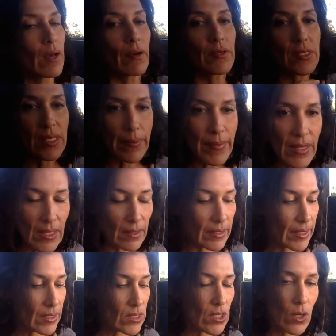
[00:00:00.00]
Some of the
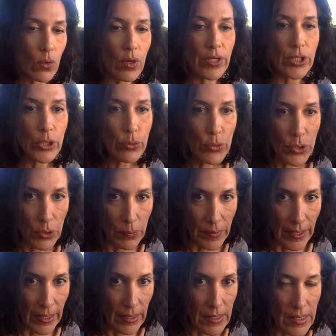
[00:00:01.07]
links, though, are YouTube
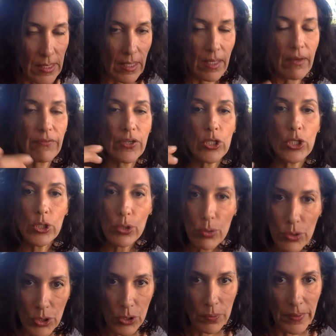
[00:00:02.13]
links. If a
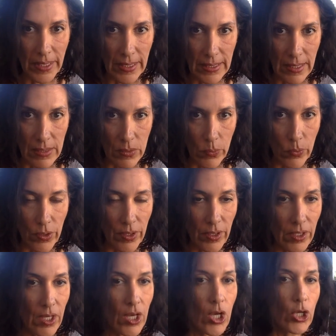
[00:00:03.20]
YouTube link doesn't
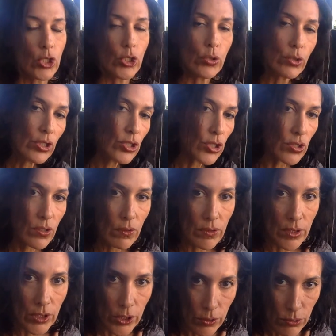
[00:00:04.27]
work, you could just go to
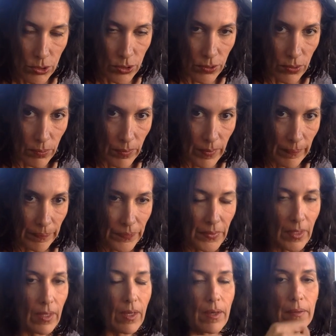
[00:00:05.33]
YouTube,
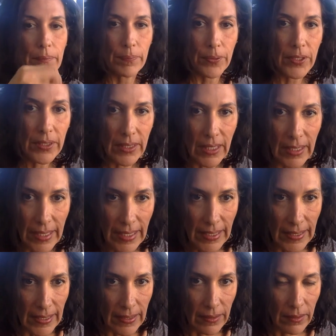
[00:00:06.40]
put the link
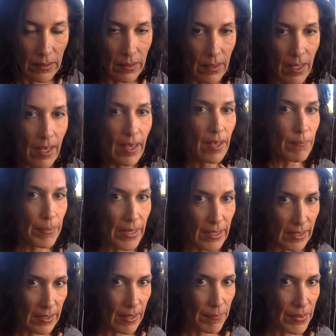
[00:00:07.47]
in, and pick
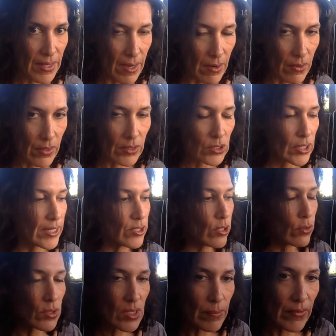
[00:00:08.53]
it up there. So I
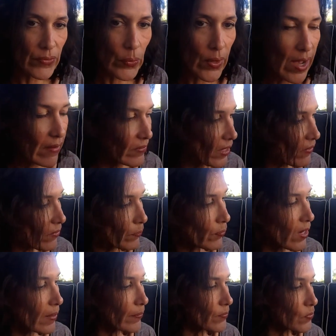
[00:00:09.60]
know some of you are having even
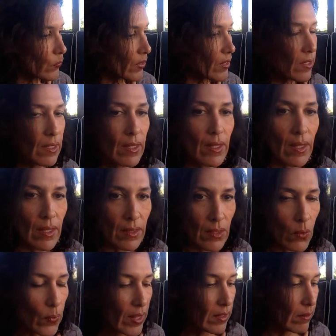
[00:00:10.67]
problems with
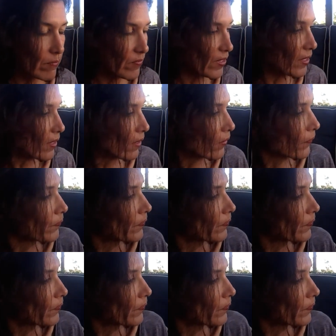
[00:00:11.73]
the welcome video.